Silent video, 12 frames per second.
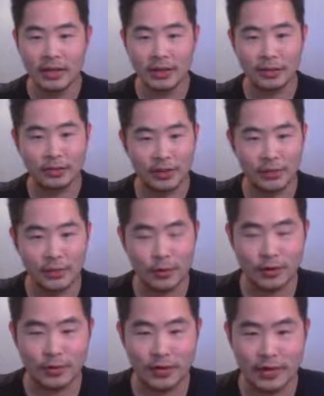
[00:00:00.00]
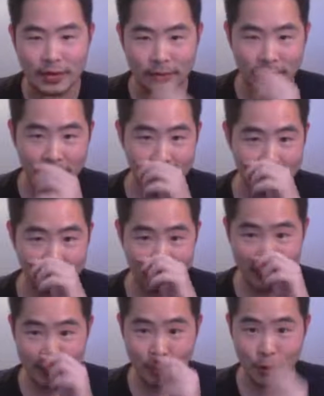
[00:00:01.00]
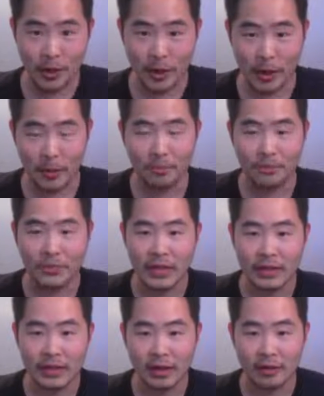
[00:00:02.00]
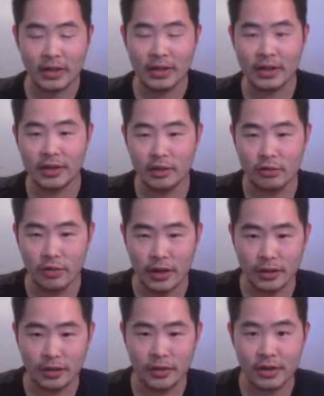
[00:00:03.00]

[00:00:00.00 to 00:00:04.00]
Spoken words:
So this first one is the one that you want to do. It's called Hidden Treasure.